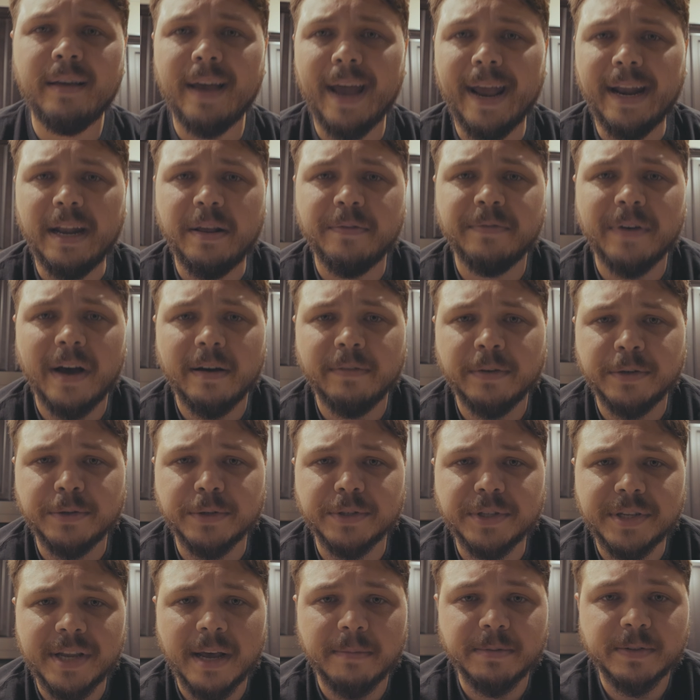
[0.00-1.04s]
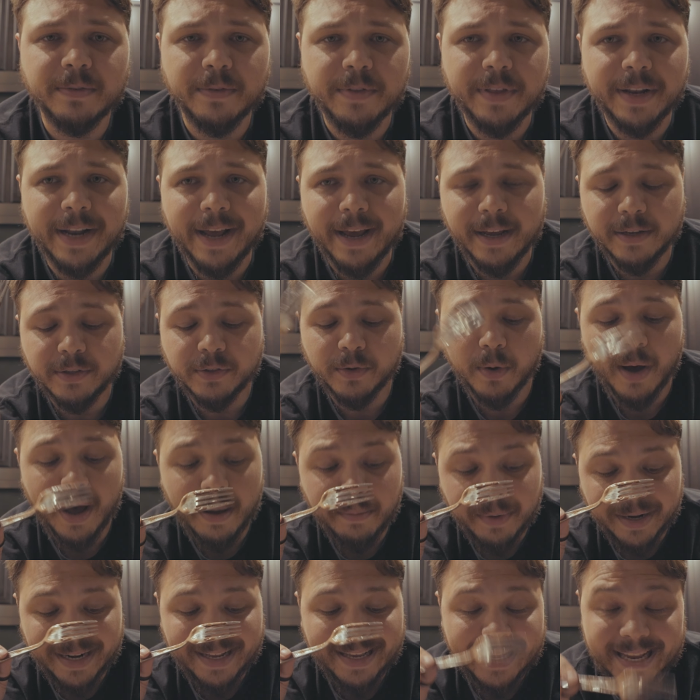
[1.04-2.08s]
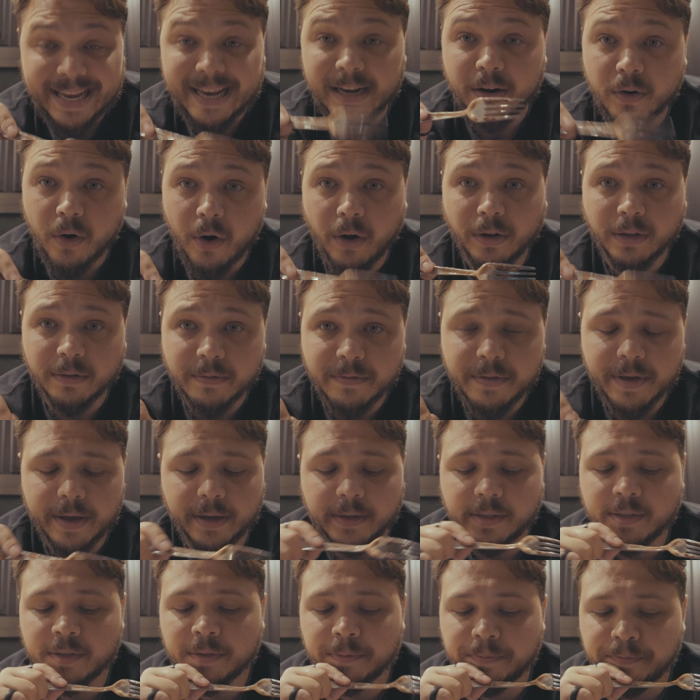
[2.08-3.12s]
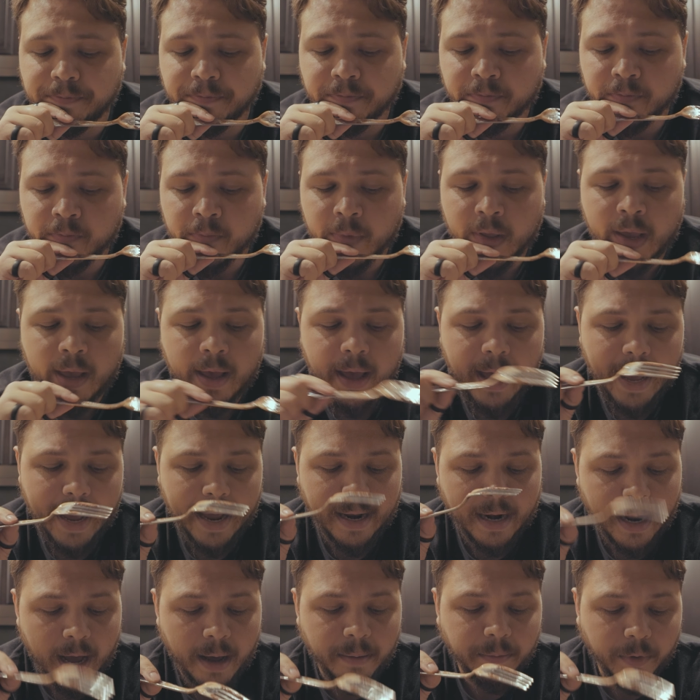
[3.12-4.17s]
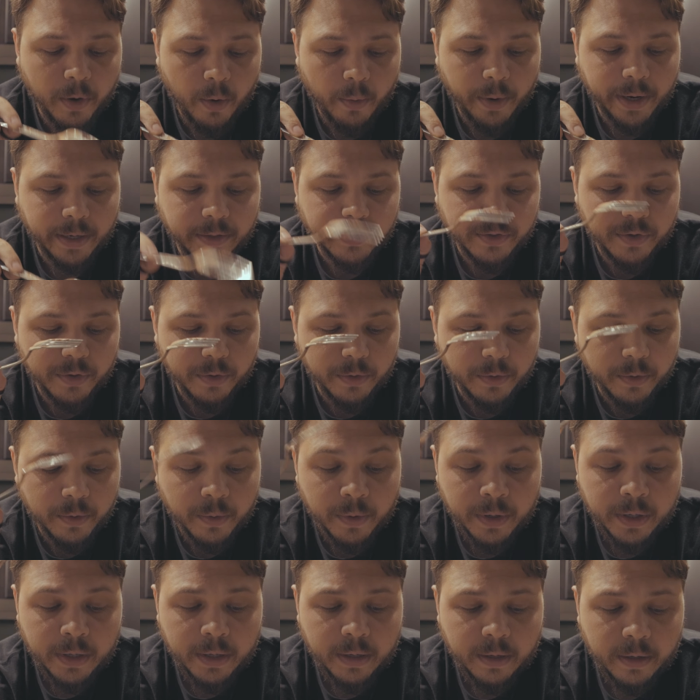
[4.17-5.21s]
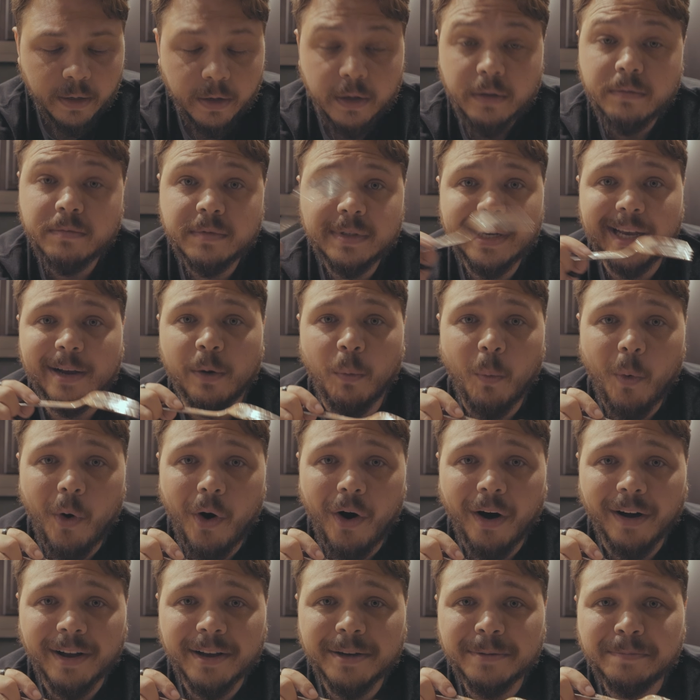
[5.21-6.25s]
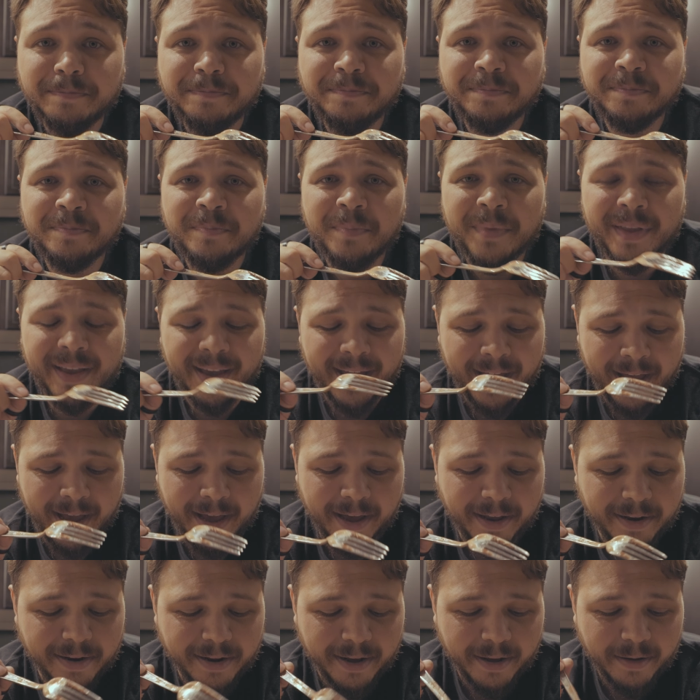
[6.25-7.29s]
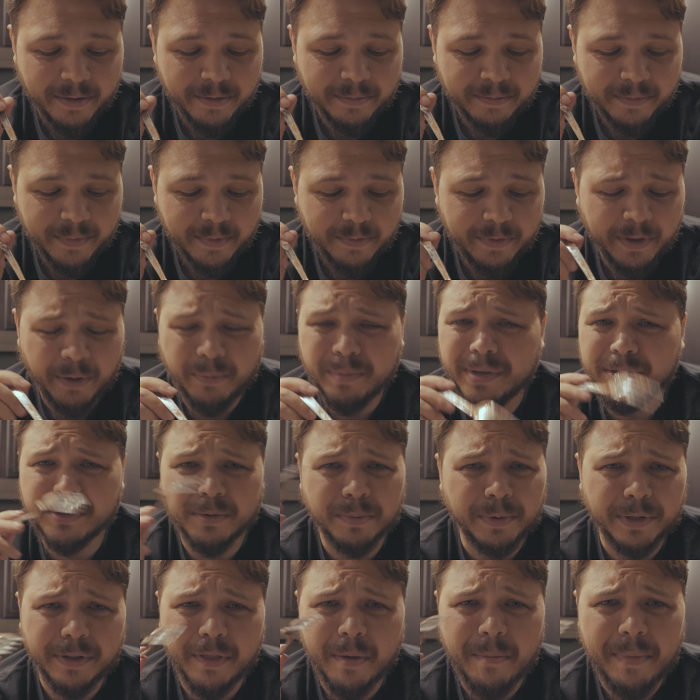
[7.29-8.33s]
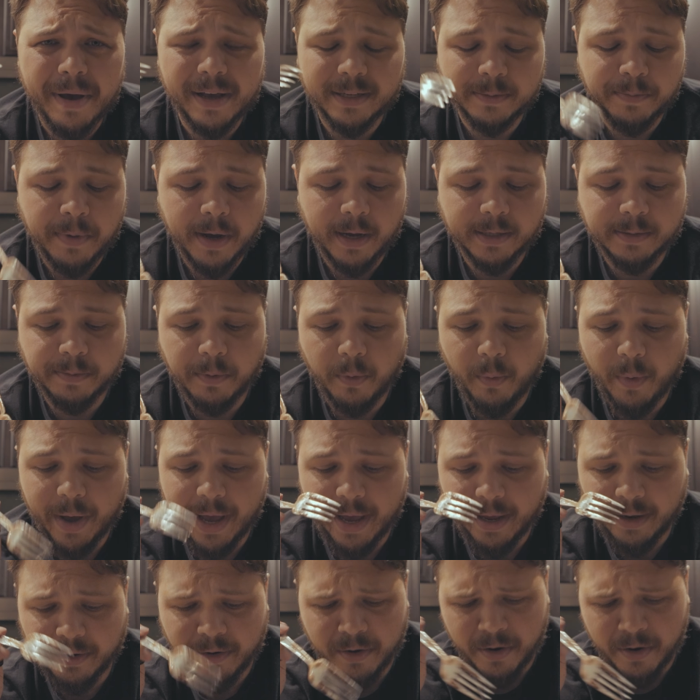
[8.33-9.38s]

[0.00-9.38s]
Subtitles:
8,500 steps for the day, so I'm gonna eat all of this, and I'm going to take a walk and feel miserable in the best possible way,